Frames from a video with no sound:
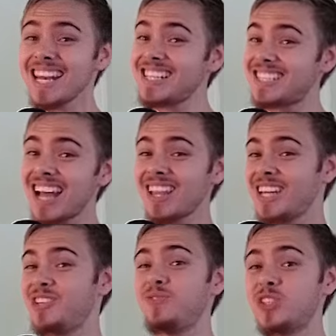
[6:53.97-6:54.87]
And it's not
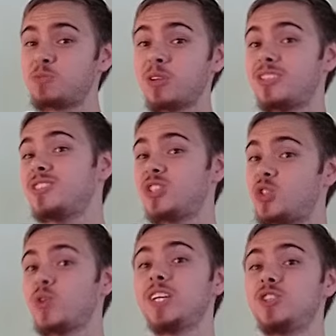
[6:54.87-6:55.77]
like Doofenshmirtz is a
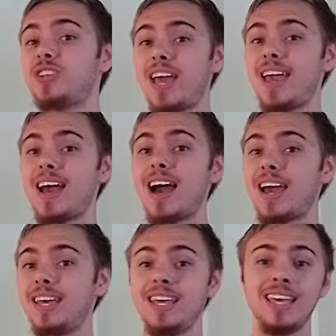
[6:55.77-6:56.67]
stranger to
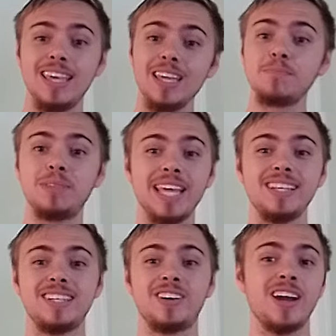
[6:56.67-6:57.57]
AI. He and
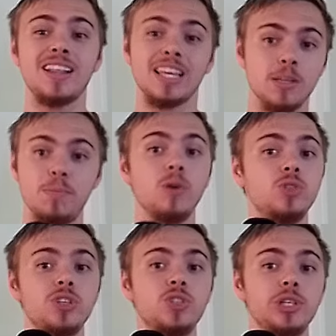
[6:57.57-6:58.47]
Plankton are kind of like the
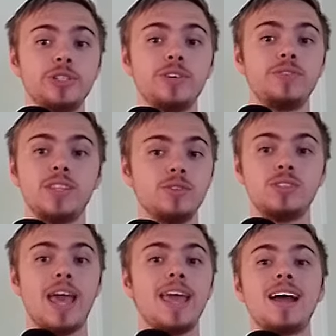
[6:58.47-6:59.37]
poster children for
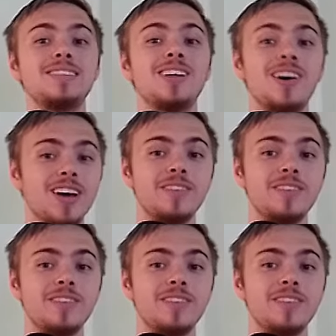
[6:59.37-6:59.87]
those AI song